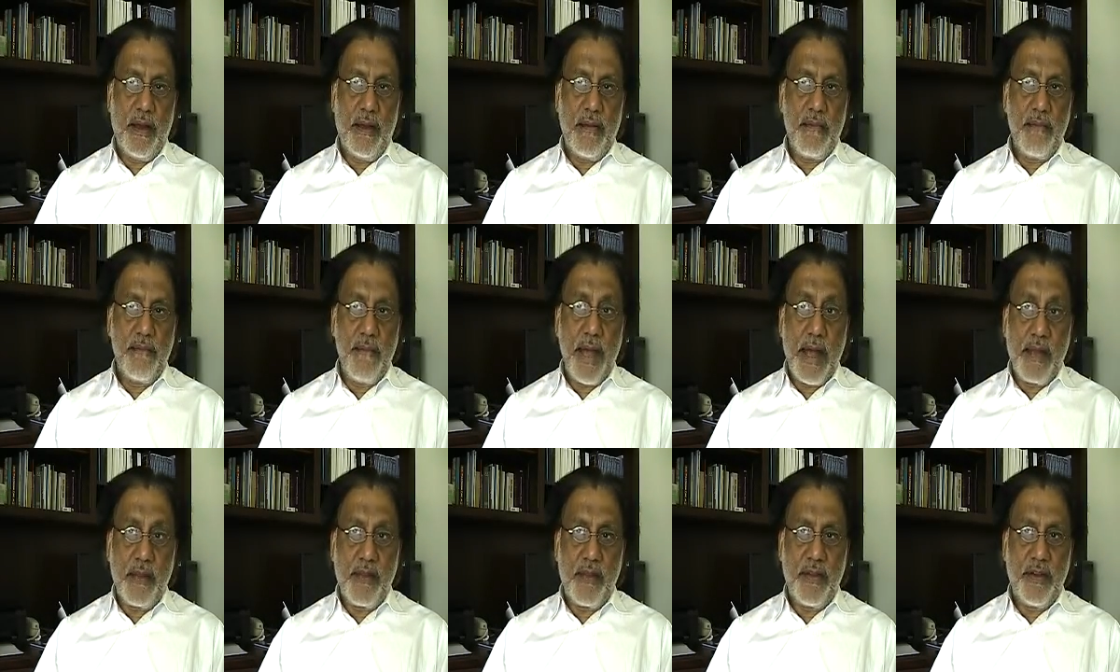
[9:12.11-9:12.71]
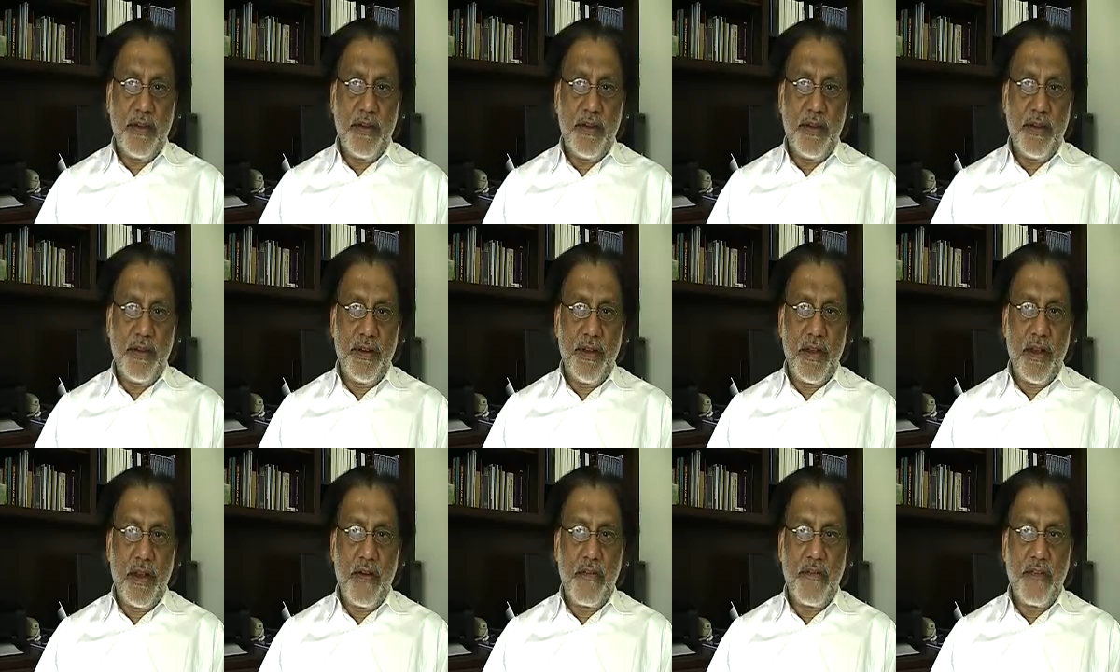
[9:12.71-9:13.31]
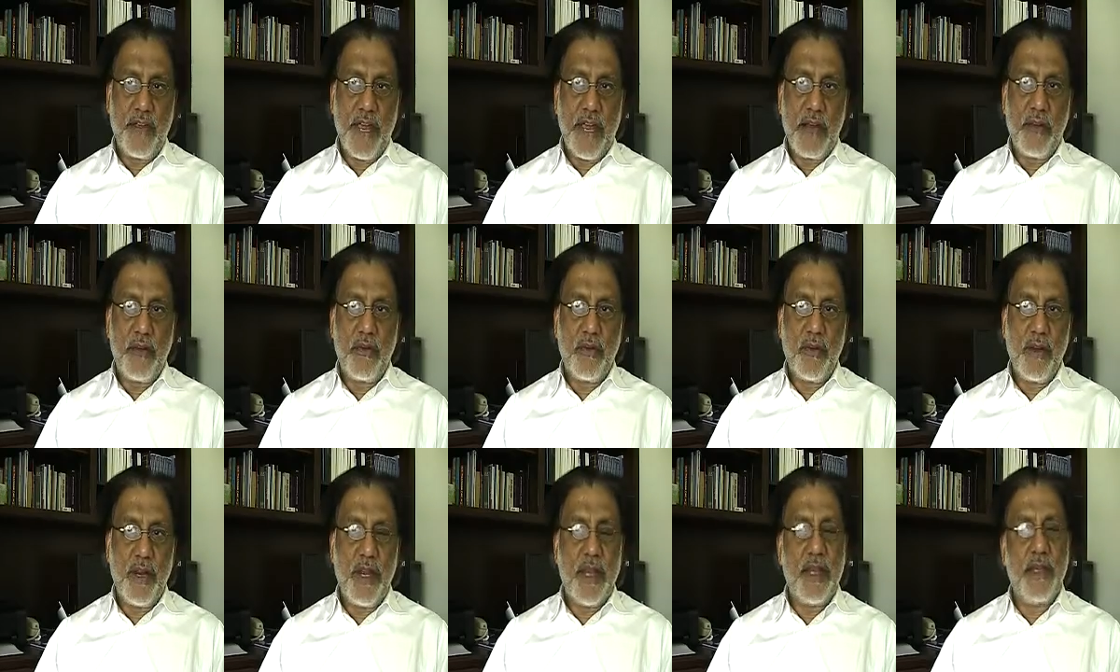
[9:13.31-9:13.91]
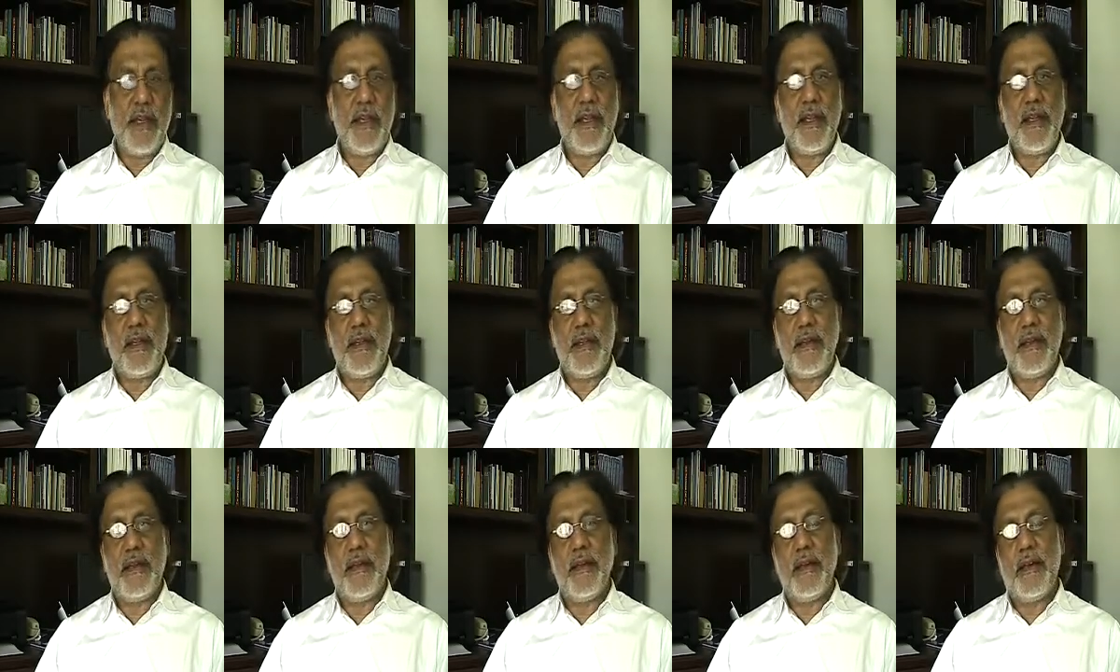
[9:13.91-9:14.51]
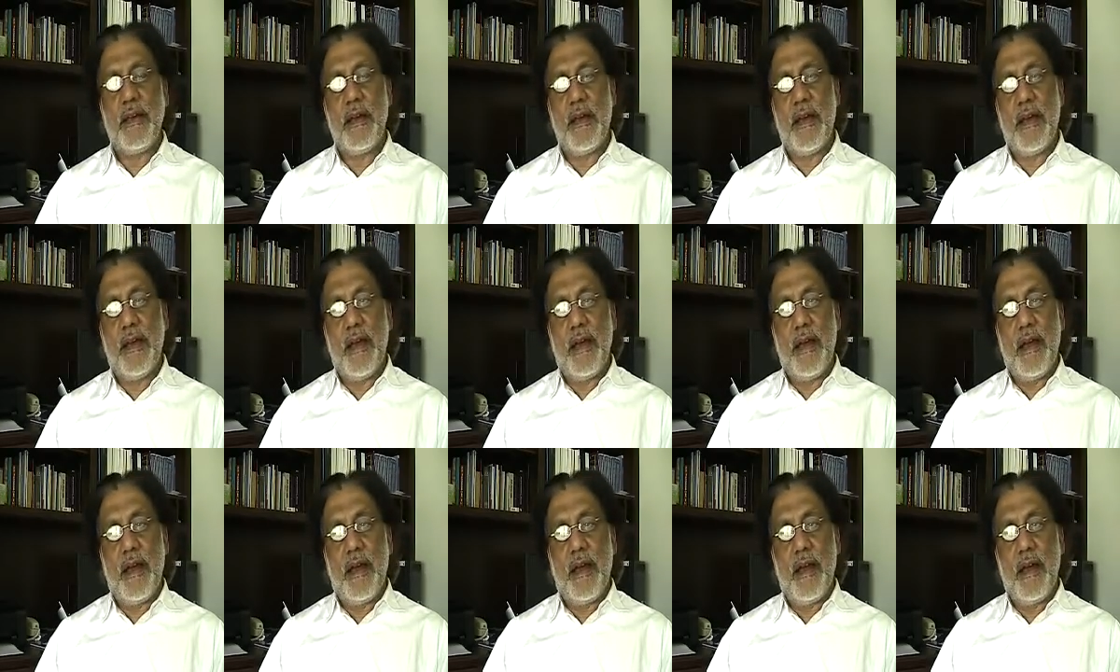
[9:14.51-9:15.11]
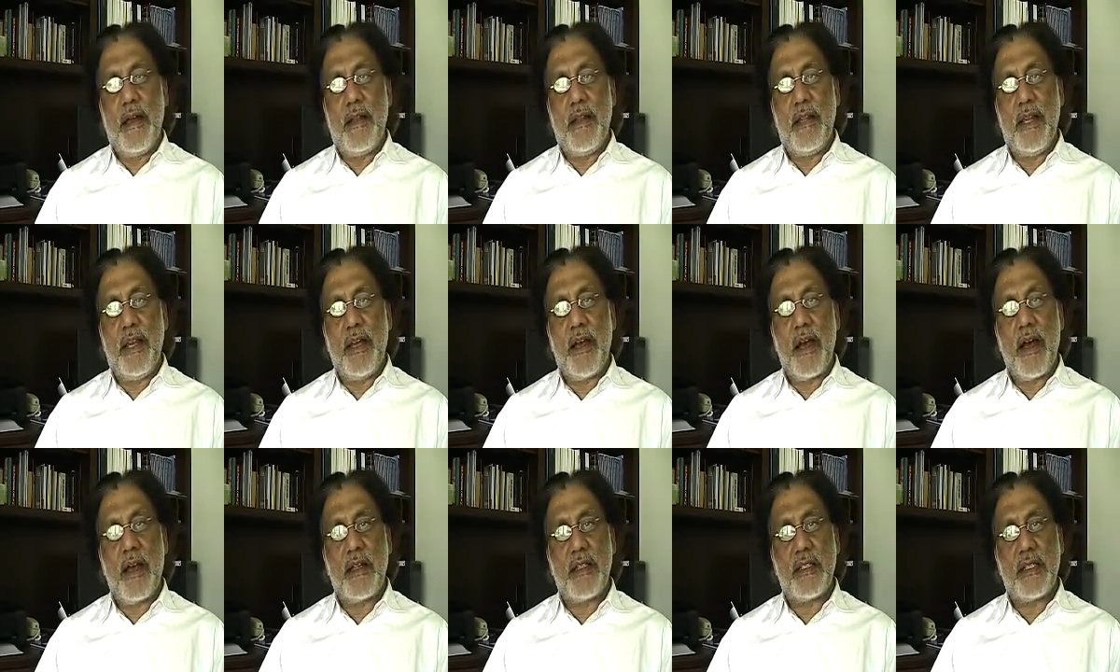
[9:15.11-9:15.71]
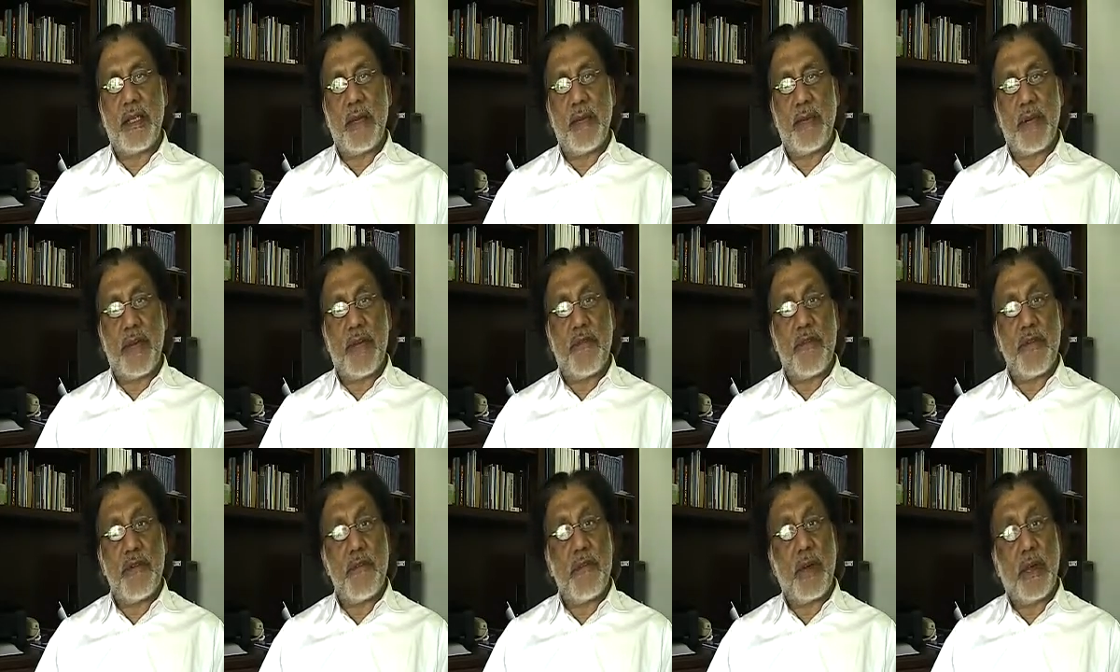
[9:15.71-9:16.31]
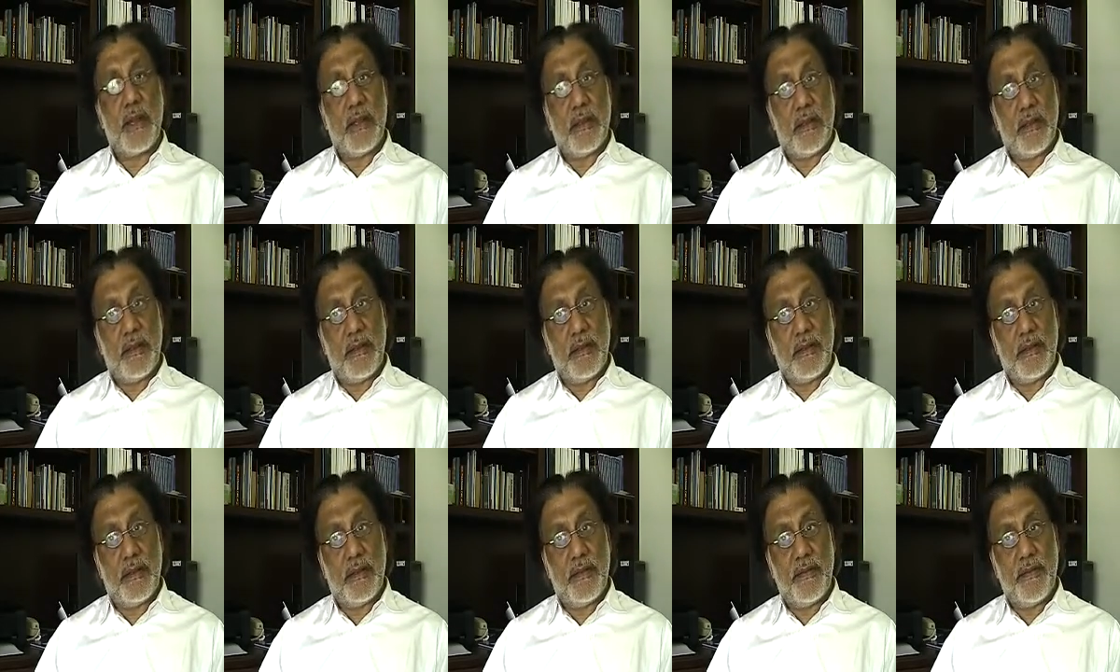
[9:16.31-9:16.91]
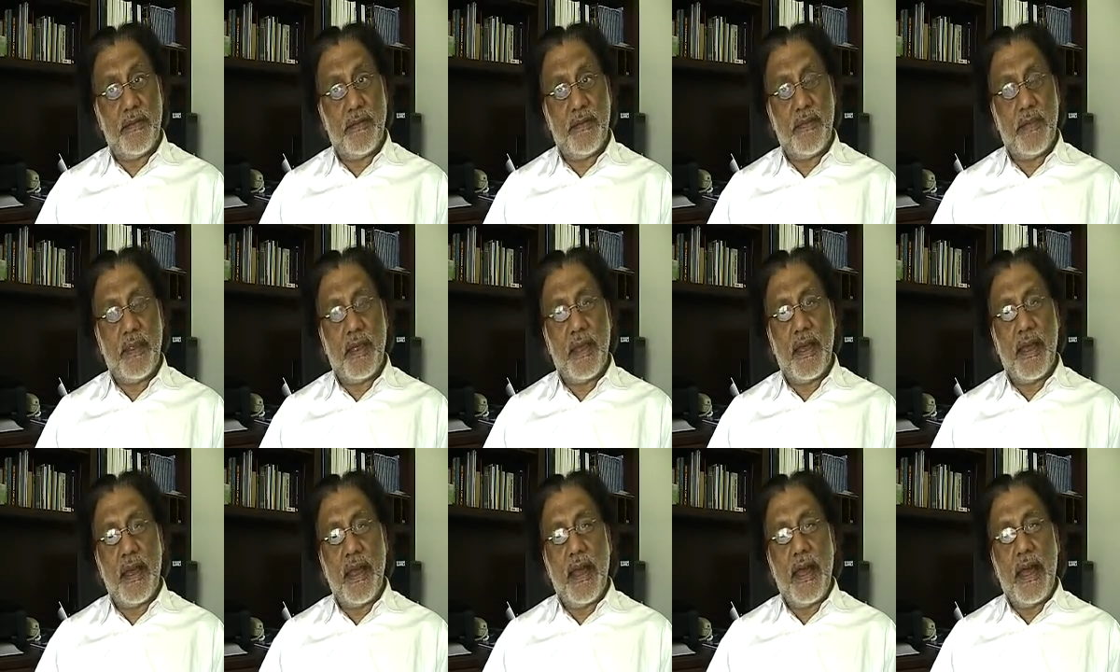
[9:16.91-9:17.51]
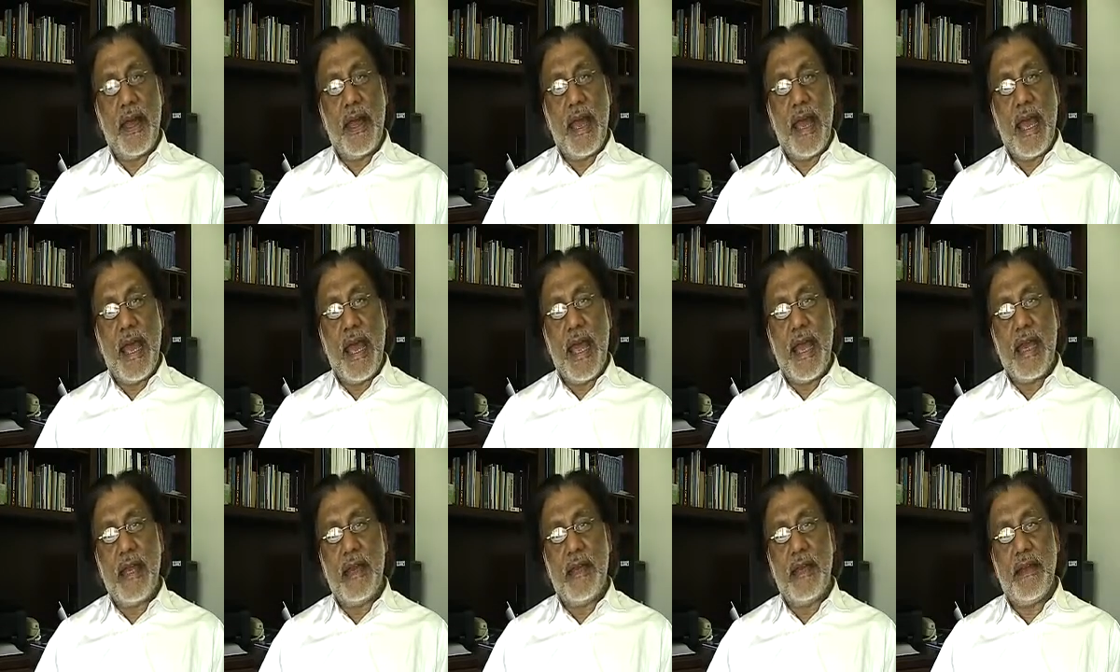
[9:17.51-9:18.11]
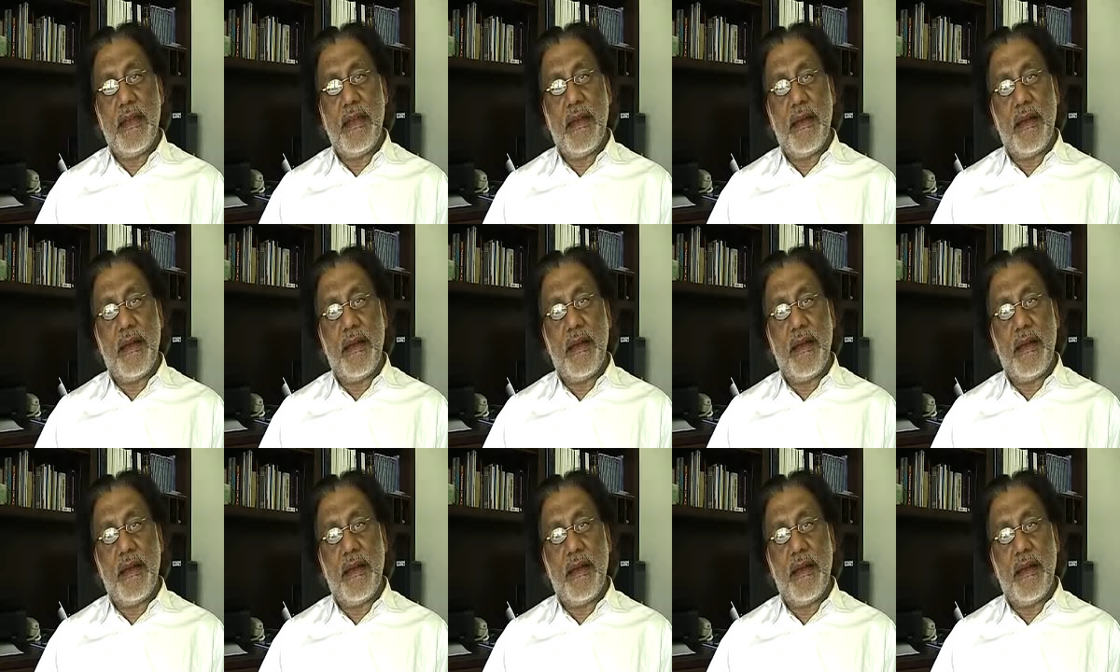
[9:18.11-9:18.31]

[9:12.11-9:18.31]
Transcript: method of calculating the concept of a month. And